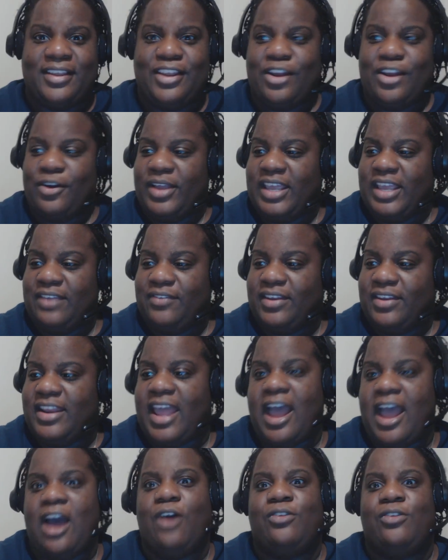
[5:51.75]
Even
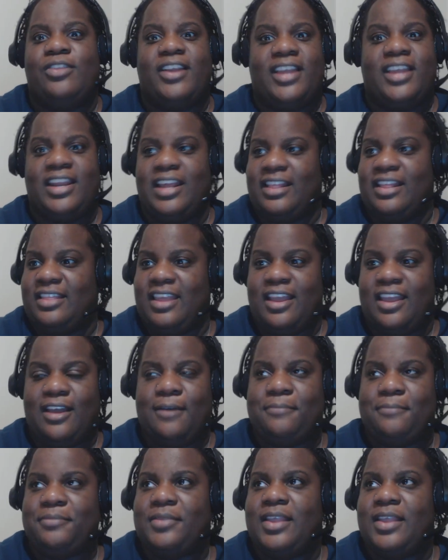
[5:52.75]
now looking at
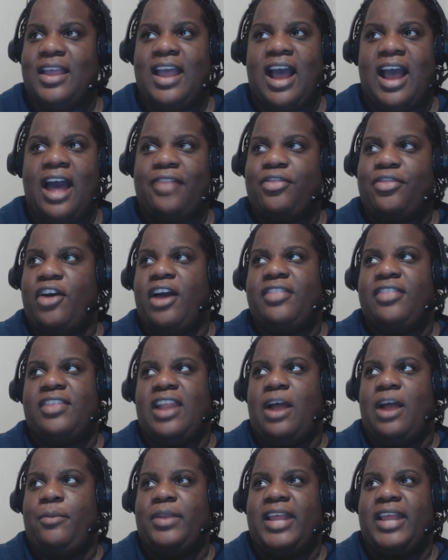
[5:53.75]
them, I thought
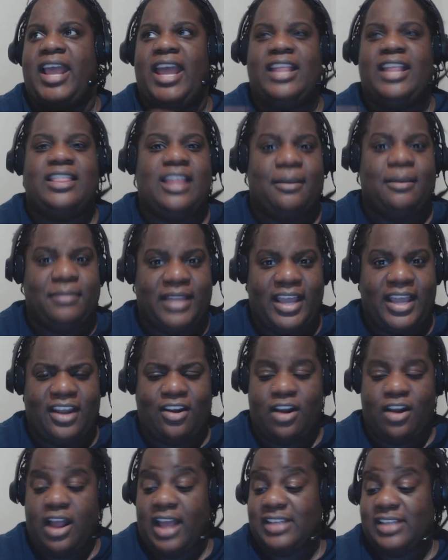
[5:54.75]
that I would hate them
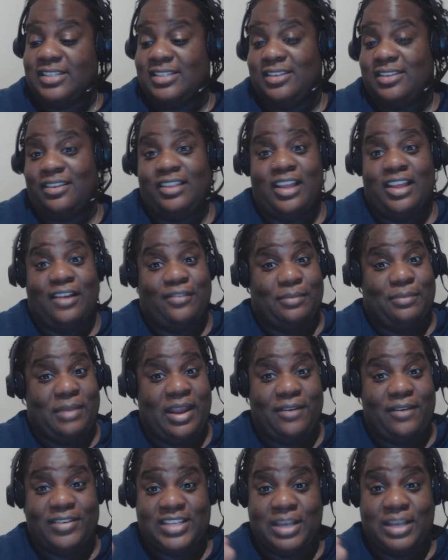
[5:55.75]
later. I still love them
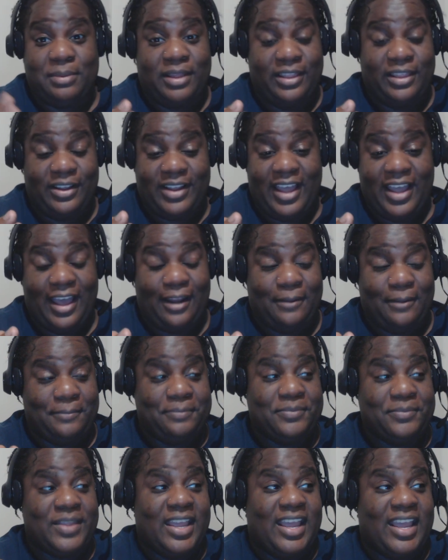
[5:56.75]
every time I look at
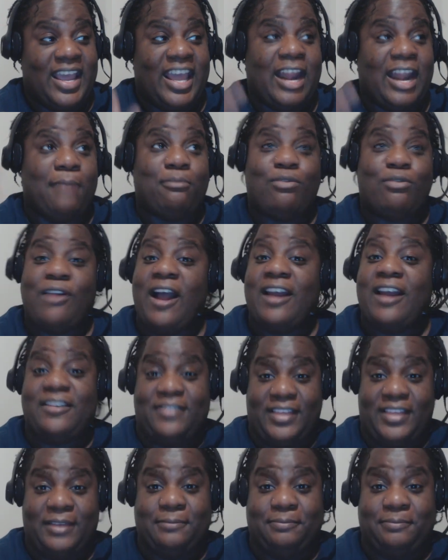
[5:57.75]
them, and I'm proud
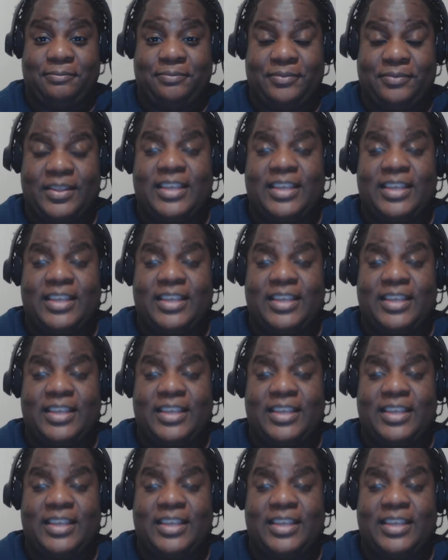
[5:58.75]
of them.